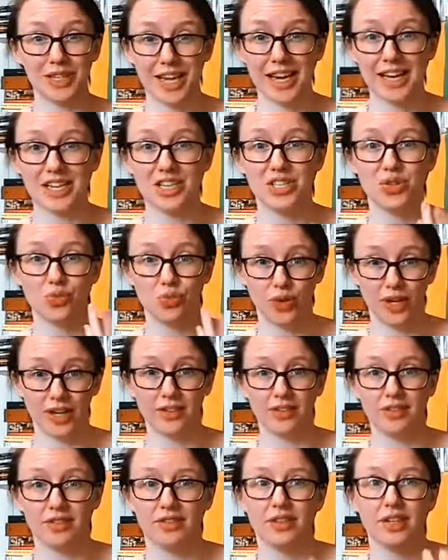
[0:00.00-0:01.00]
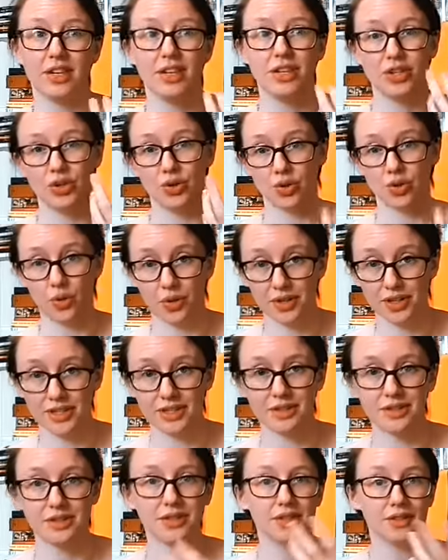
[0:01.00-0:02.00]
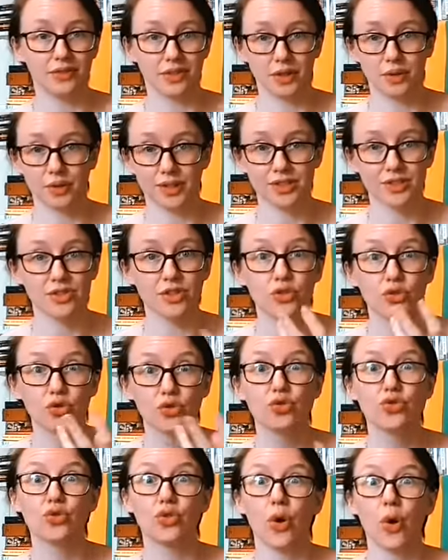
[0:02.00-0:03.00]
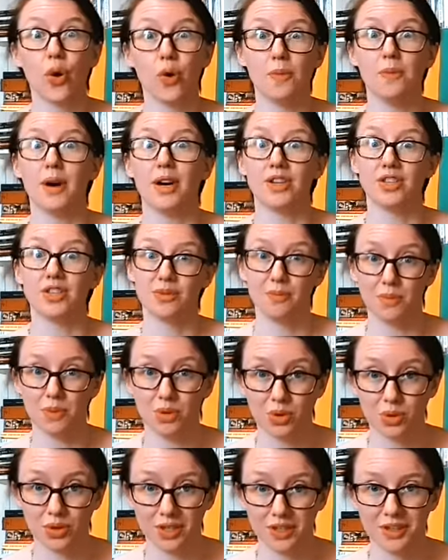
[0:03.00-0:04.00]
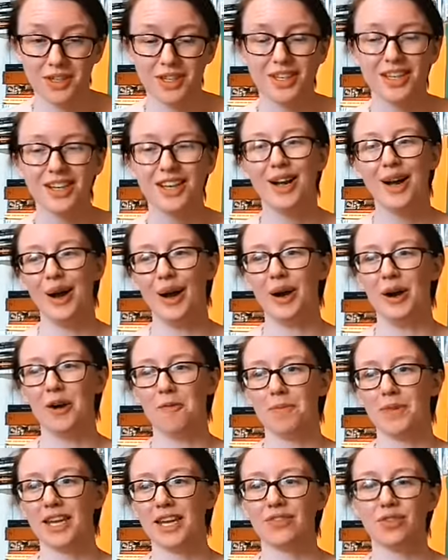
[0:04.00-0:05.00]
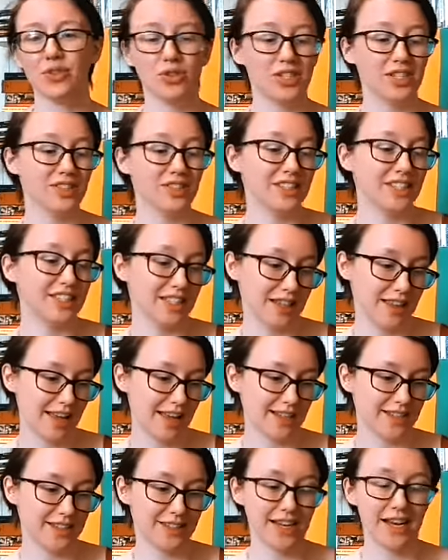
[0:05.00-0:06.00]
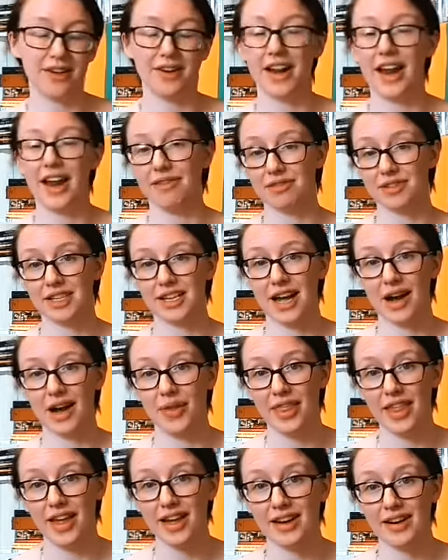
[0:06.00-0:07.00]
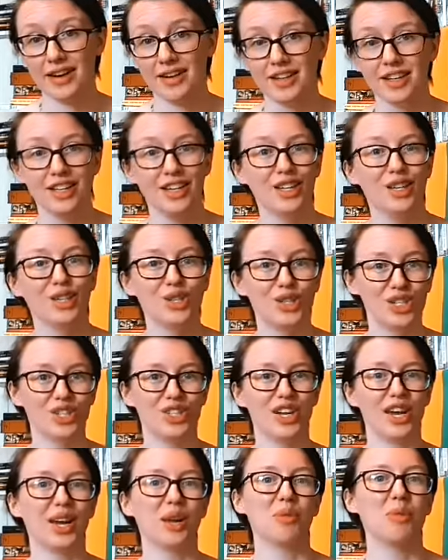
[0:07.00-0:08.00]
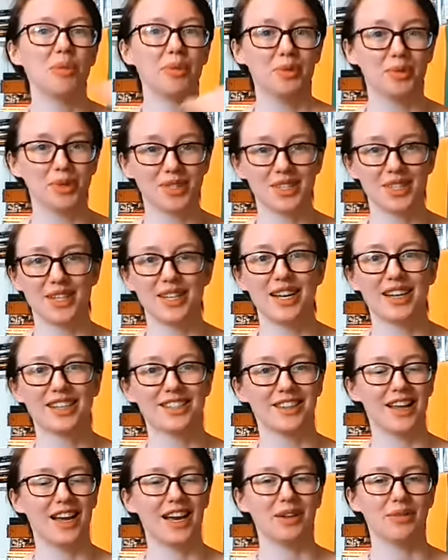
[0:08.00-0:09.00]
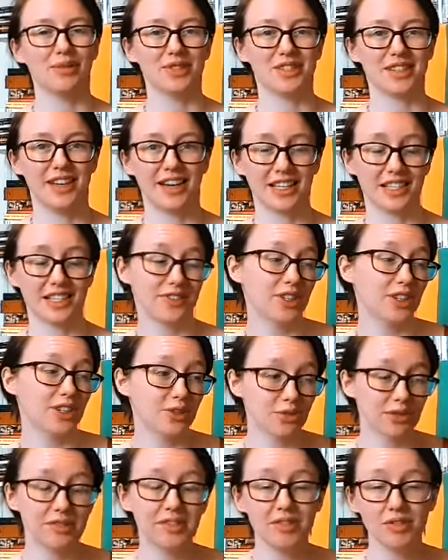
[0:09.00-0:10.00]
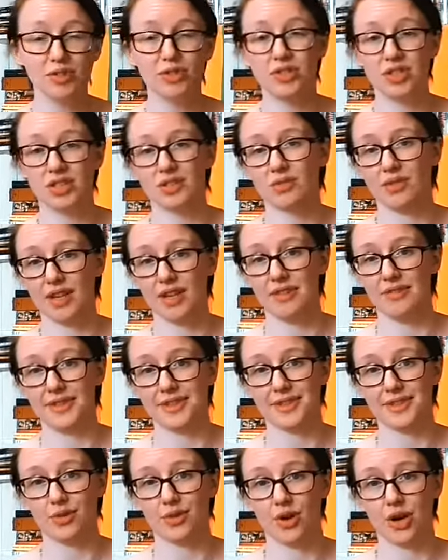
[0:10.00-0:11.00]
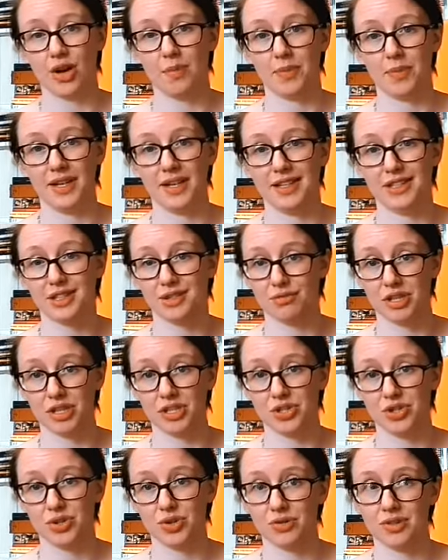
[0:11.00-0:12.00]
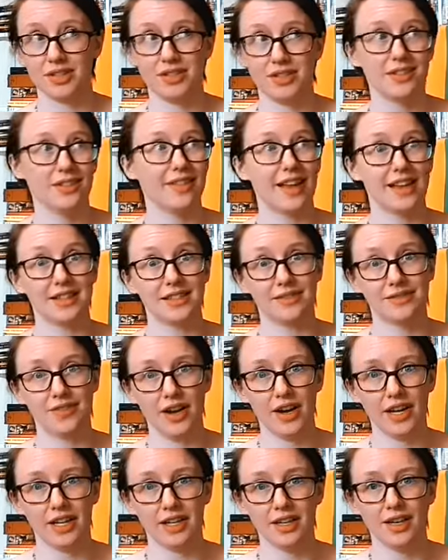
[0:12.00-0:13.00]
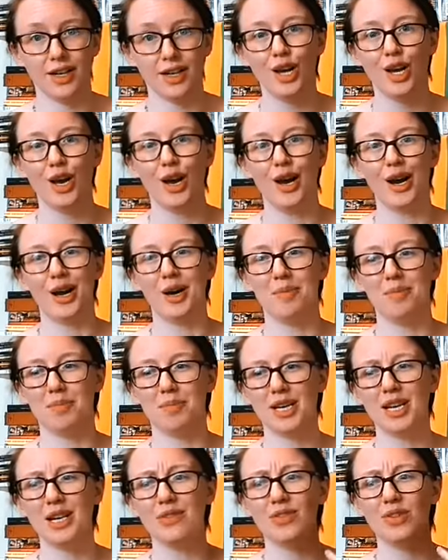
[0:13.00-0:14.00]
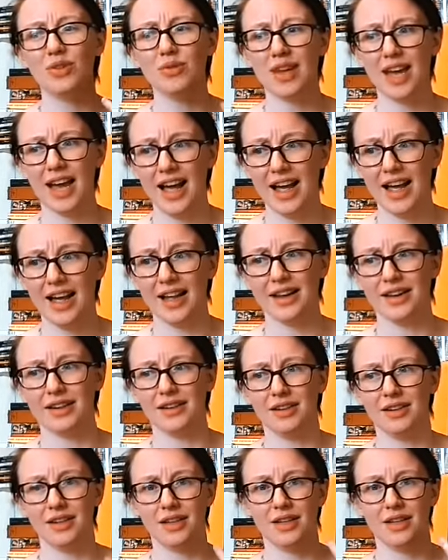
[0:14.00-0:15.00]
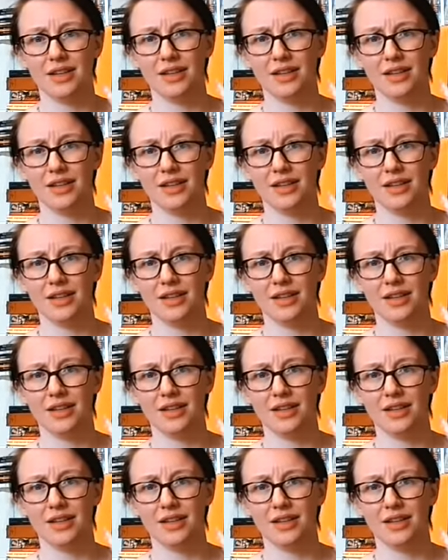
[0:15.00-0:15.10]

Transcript: to engage with your audience, your viewers, so much more. Um, if you just need to glance down every now and then, to check maybe what's the next line, what's the next verse, or even if you just want that physical copy as a reassurance, that's fine. Um, but if you can